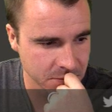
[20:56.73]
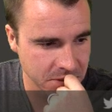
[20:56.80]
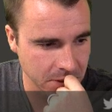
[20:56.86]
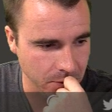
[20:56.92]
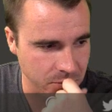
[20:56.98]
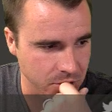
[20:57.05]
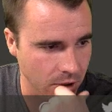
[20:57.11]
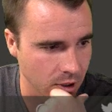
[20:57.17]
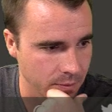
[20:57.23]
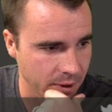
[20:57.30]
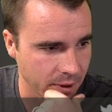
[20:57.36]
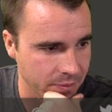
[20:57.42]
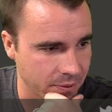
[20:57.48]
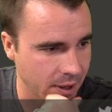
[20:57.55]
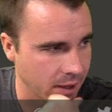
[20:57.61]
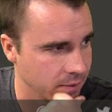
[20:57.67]
So sorry
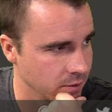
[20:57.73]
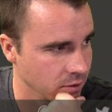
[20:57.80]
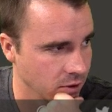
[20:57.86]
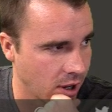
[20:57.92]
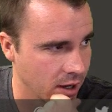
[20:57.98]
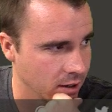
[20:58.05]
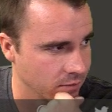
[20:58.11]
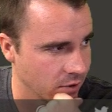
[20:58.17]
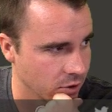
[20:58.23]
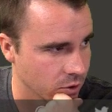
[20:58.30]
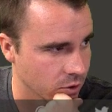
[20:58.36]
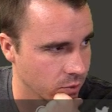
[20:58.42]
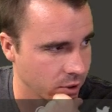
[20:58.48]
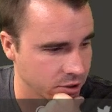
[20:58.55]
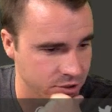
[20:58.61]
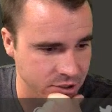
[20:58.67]
about that. A lot of other
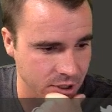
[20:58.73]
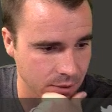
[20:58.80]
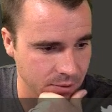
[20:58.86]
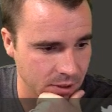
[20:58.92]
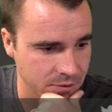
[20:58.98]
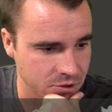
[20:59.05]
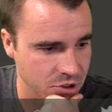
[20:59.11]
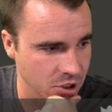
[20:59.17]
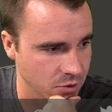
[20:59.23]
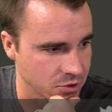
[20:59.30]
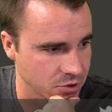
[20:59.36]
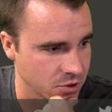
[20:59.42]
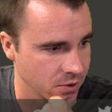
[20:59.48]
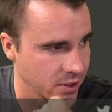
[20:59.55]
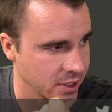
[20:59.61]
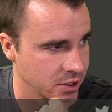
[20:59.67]
questions coming in. This show is
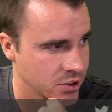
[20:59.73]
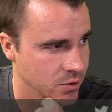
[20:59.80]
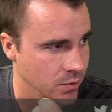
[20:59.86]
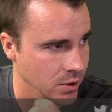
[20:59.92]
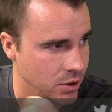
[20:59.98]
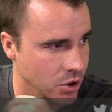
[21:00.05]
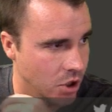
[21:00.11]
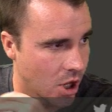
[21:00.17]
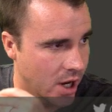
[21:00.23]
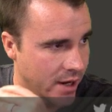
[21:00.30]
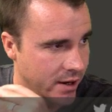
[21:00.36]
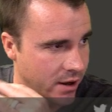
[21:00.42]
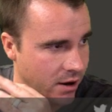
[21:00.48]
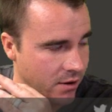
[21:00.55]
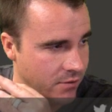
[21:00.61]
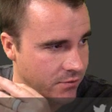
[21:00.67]
turning into a lot
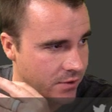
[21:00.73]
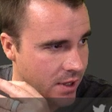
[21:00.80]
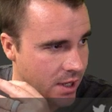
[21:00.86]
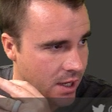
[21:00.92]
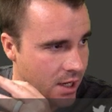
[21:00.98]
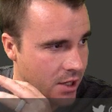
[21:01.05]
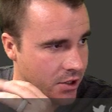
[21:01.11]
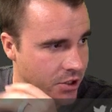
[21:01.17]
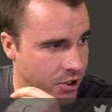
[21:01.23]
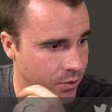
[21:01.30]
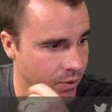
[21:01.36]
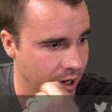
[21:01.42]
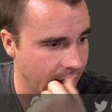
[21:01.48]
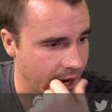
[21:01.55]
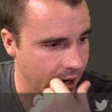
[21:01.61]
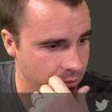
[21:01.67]
of
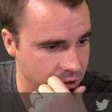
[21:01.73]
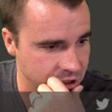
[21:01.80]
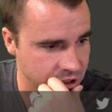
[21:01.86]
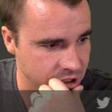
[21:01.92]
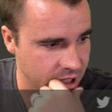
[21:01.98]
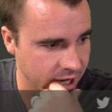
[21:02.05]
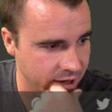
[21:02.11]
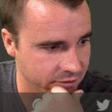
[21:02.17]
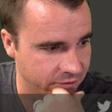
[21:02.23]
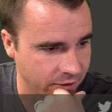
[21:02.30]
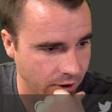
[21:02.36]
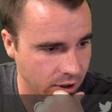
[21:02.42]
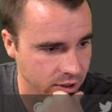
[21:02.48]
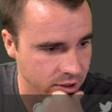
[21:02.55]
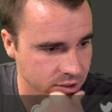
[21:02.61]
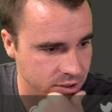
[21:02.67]
Q&A, which is kind of
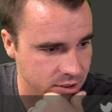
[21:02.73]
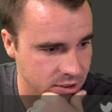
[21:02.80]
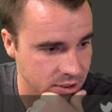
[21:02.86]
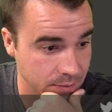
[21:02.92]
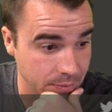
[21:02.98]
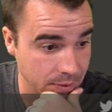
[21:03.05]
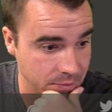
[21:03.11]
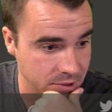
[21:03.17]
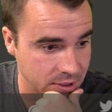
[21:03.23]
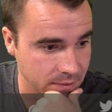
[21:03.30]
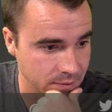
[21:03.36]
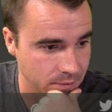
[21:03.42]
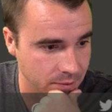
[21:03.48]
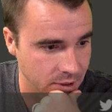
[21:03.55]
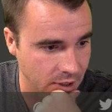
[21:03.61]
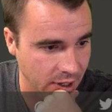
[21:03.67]
fun because people seem
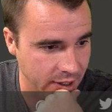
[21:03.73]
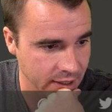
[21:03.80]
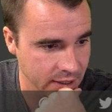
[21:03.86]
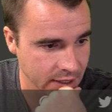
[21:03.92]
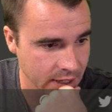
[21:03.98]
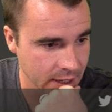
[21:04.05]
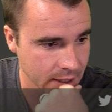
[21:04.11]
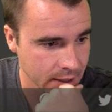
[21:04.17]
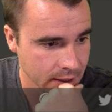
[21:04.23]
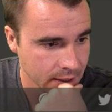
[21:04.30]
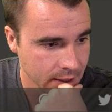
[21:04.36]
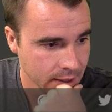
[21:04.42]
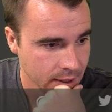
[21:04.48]
to be liking that.